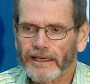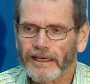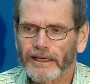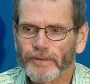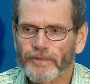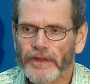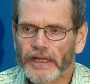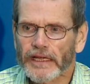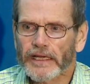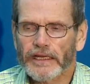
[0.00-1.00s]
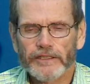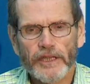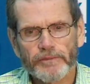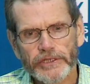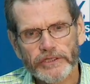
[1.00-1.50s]
In
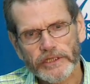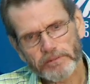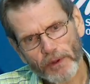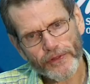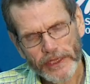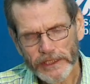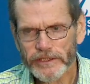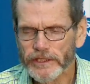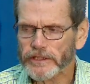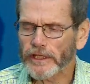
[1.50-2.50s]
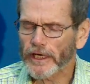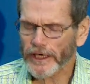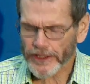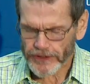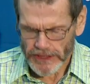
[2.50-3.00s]
some sense, it's both the easiest and the
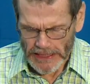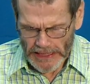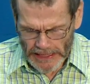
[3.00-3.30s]
hardest.